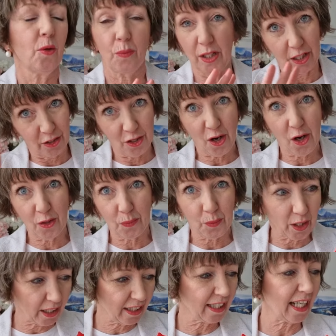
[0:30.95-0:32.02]
We are not
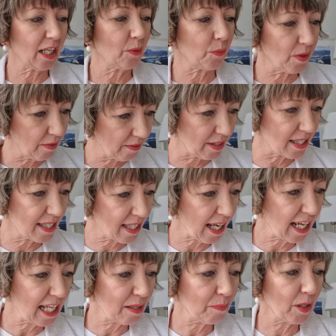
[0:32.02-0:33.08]
working with the
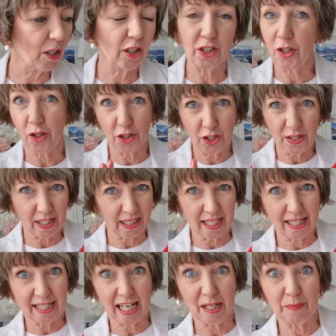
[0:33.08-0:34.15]
timer, not using
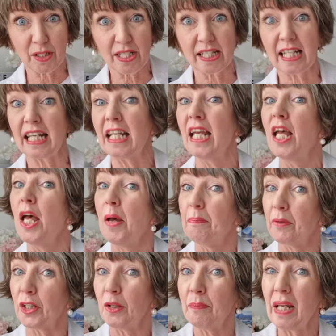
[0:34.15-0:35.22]
the timer today,
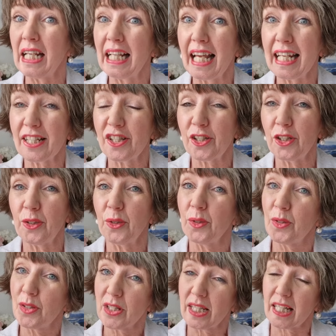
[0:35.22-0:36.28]
but you may like to
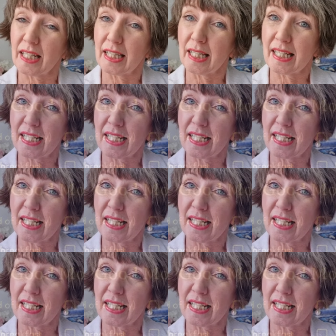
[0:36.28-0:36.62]
use the